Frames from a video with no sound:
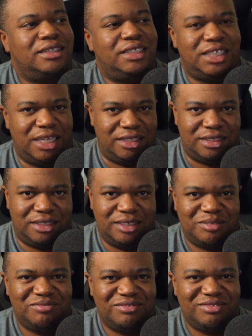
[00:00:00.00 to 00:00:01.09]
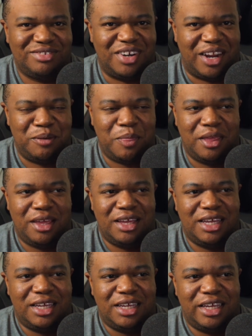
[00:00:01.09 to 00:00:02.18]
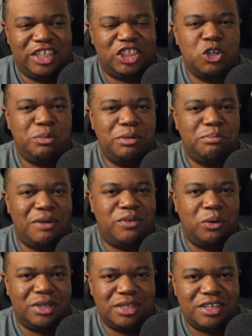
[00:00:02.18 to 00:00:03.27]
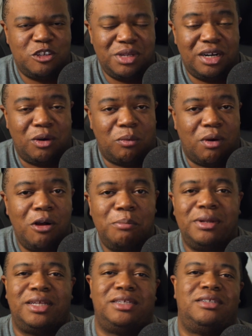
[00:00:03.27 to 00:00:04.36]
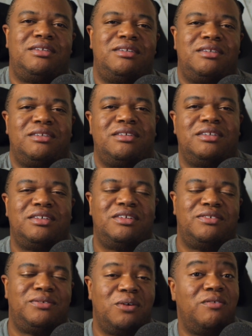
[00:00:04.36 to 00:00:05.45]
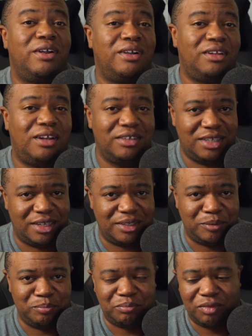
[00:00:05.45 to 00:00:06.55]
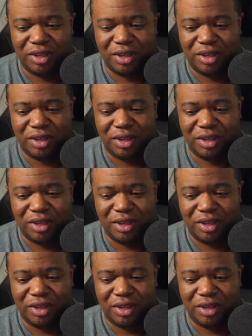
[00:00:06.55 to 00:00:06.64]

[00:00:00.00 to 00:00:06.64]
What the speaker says: changed, right? It shows me my focus has been in the wrong place for a very long time.